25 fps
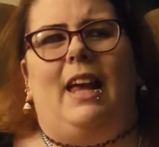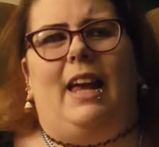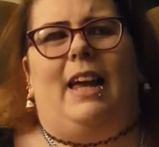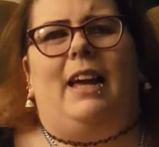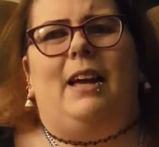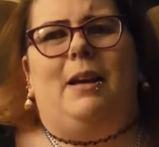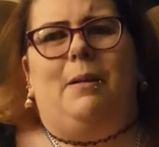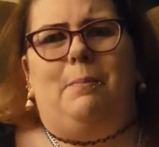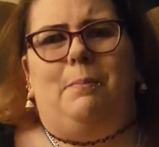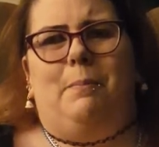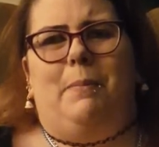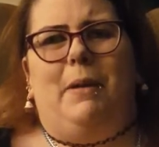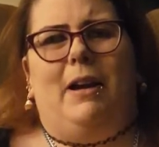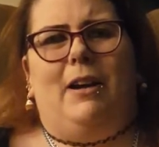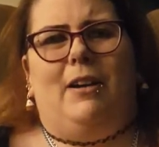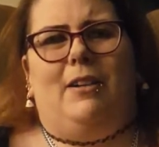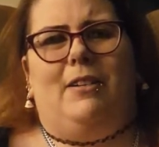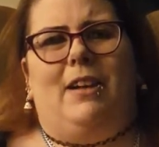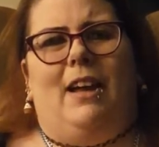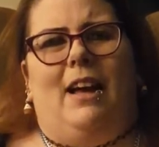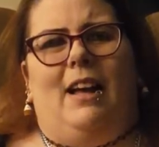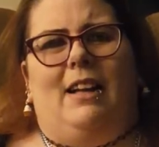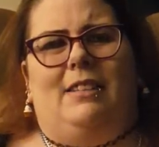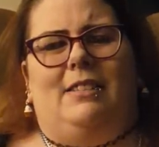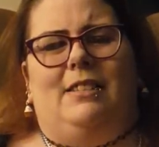can't bear
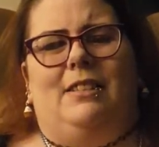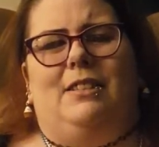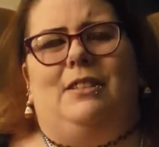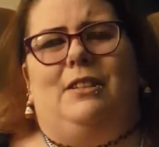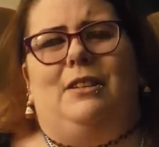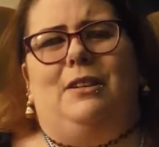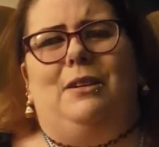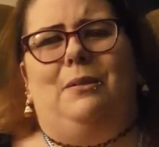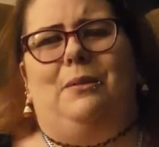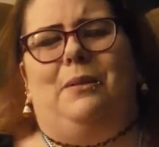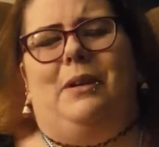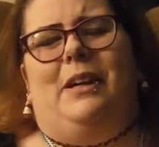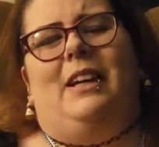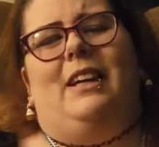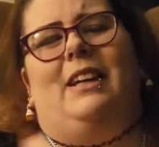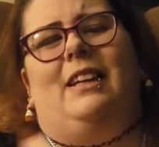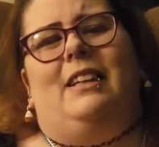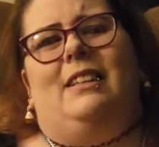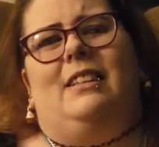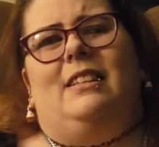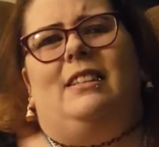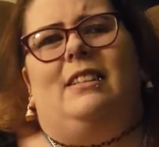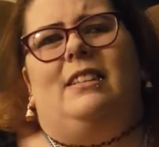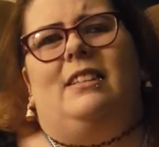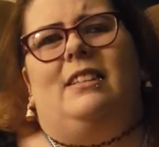not to do it.